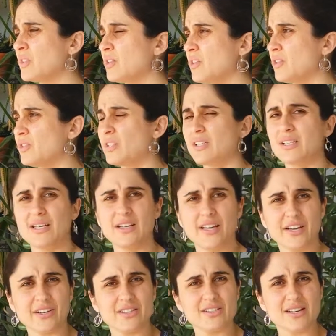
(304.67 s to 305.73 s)
close to 10
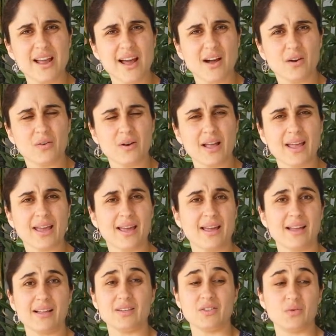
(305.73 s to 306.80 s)
years now,
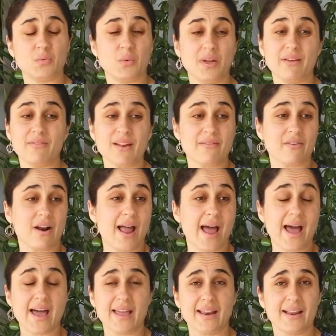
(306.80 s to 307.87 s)
and we've never
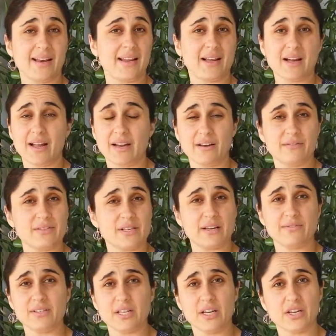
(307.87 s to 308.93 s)
had any kind of
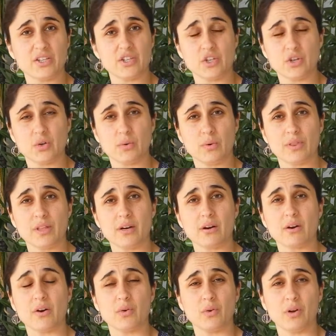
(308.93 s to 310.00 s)
safety issue within
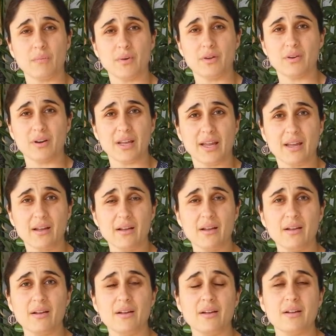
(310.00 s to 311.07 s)
our own community.
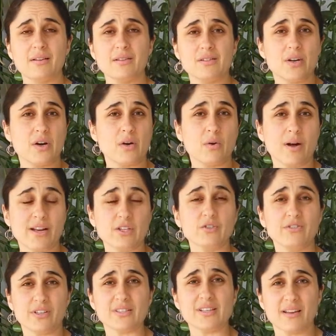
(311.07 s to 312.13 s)
So I do
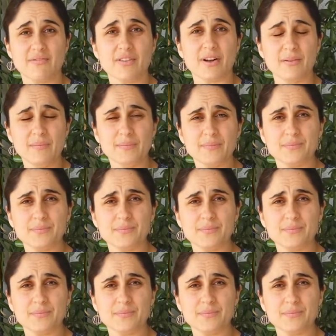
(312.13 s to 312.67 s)
feel safe there.